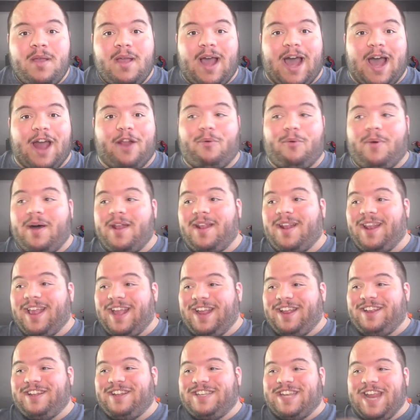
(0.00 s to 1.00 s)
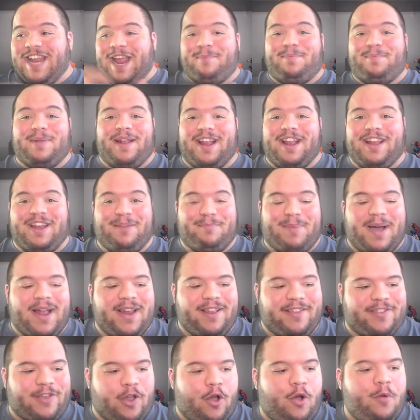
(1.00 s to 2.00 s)
I don't want to like dampen
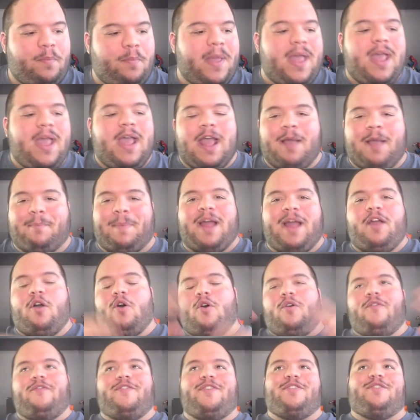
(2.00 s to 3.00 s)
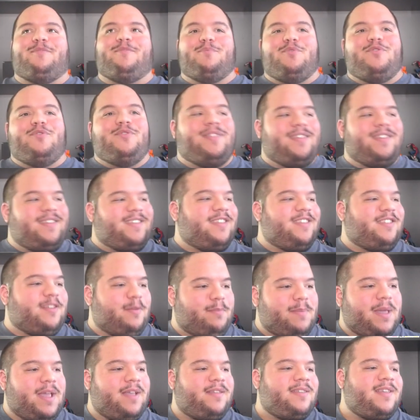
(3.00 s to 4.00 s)
anybody's hope. Am I over the moon? This is
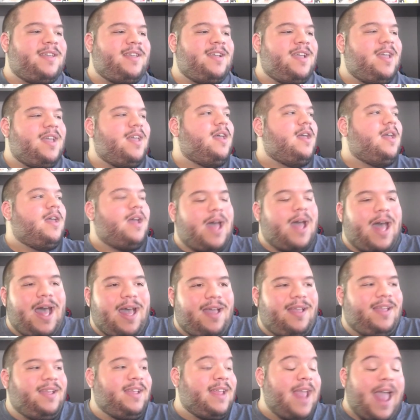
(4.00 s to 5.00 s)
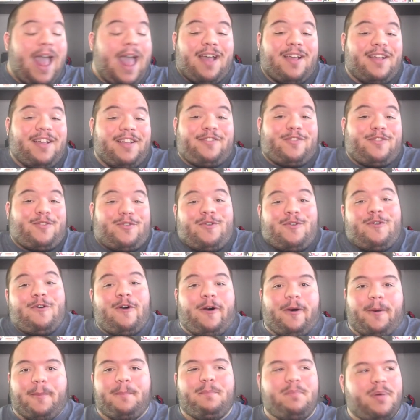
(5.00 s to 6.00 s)
amazing. Yeah, it's
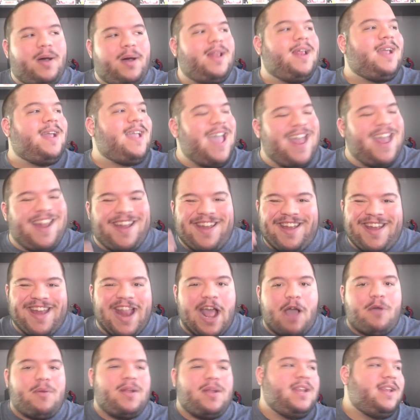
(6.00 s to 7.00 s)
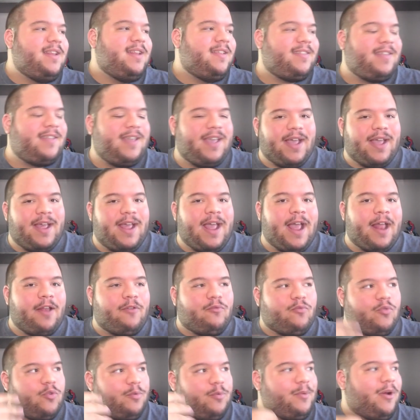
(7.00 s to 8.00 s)
cool. But again, now I need to see it.
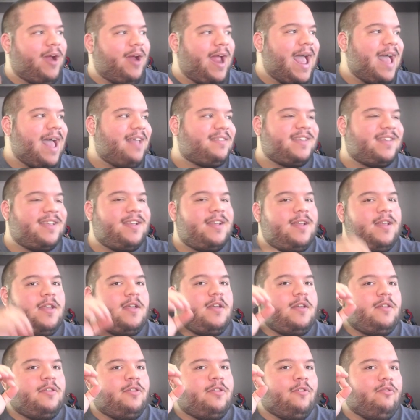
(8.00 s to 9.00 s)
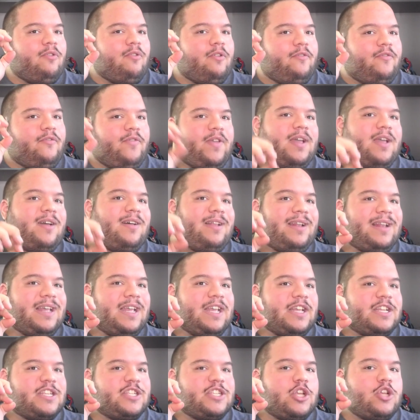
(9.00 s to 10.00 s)
And rumor has it, the reveal
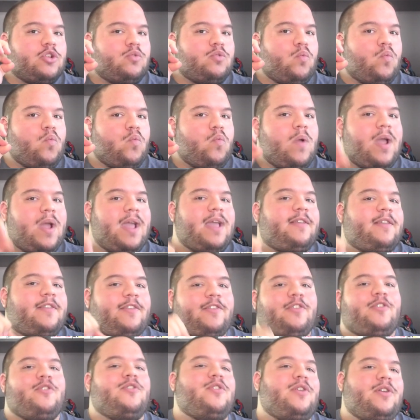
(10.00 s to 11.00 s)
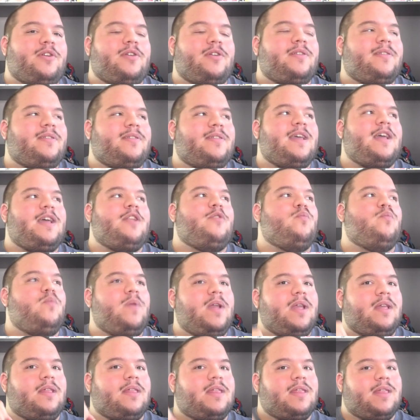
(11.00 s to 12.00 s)
is way sooner than
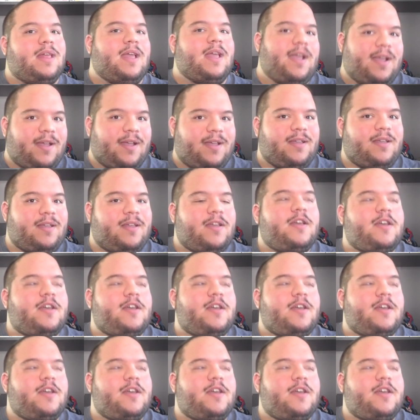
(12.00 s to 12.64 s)
we think.